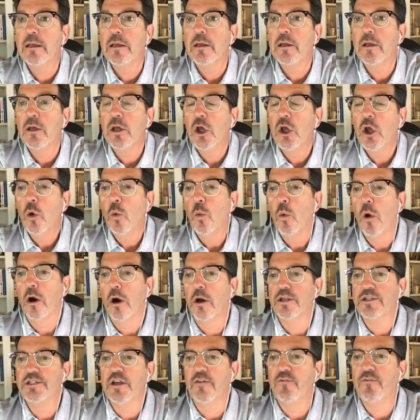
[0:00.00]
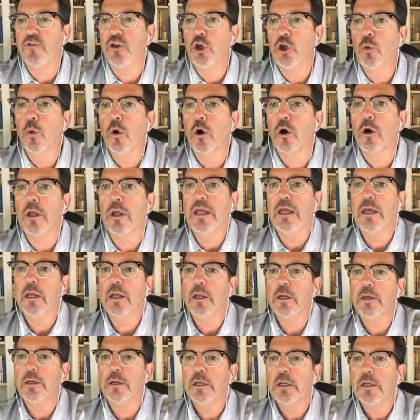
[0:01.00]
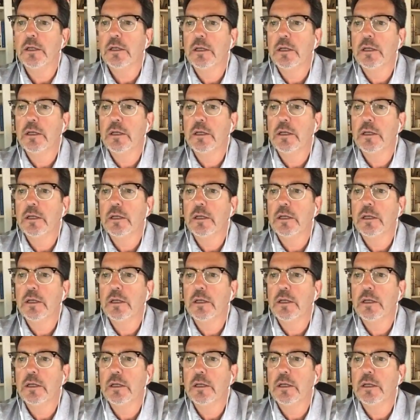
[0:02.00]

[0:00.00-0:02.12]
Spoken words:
Mm-hmm. Whereas if you were in,